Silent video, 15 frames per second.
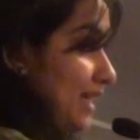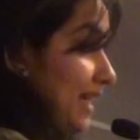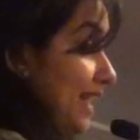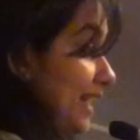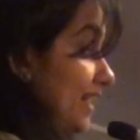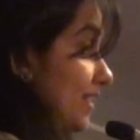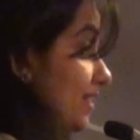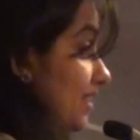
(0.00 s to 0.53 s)

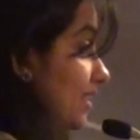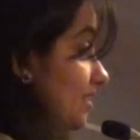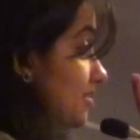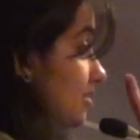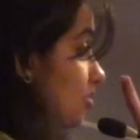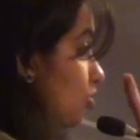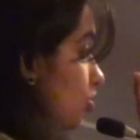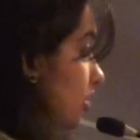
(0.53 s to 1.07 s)
And there is
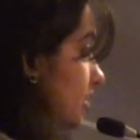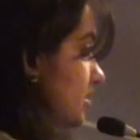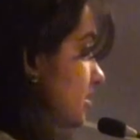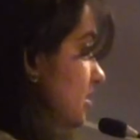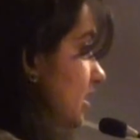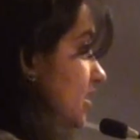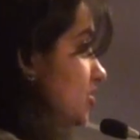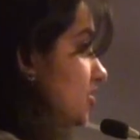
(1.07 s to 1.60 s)
a whole
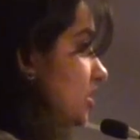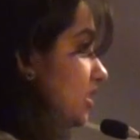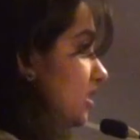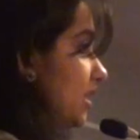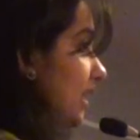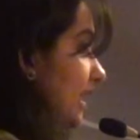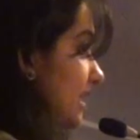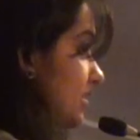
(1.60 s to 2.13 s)
discussion in the
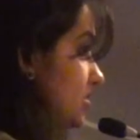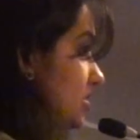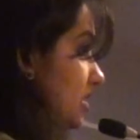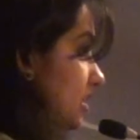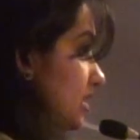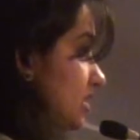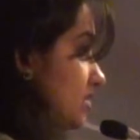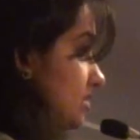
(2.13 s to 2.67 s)

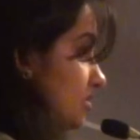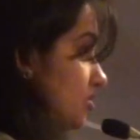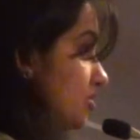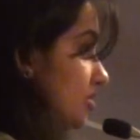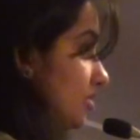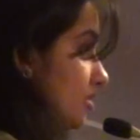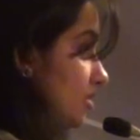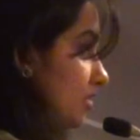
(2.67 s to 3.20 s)
LG
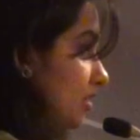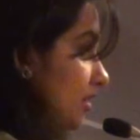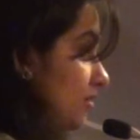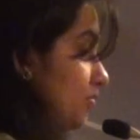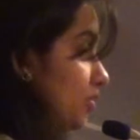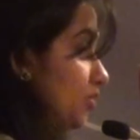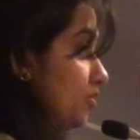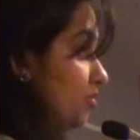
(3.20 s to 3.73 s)
decision
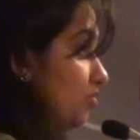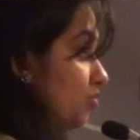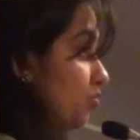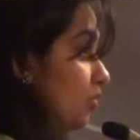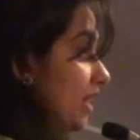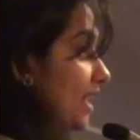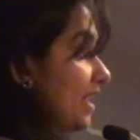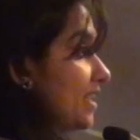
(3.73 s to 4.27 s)
about
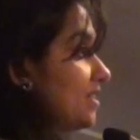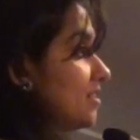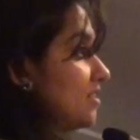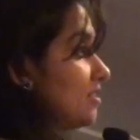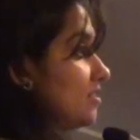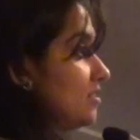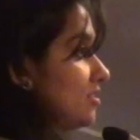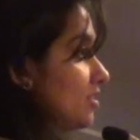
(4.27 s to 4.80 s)
why
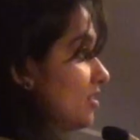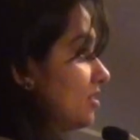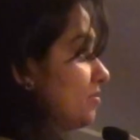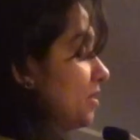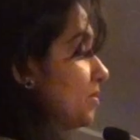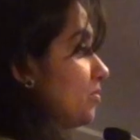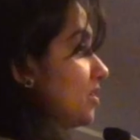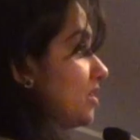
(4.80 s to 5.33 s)
the third
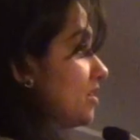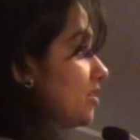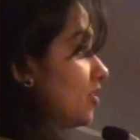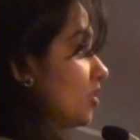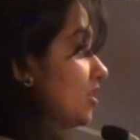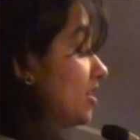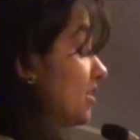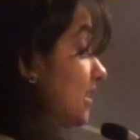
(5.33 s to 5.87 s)
member did
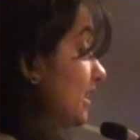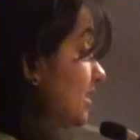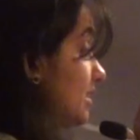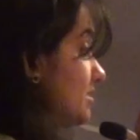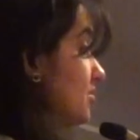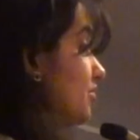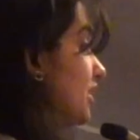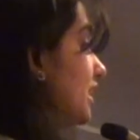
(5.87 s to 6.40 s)
not agree, and
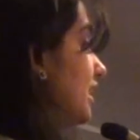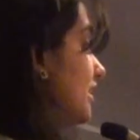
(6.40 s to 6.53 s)
that's a very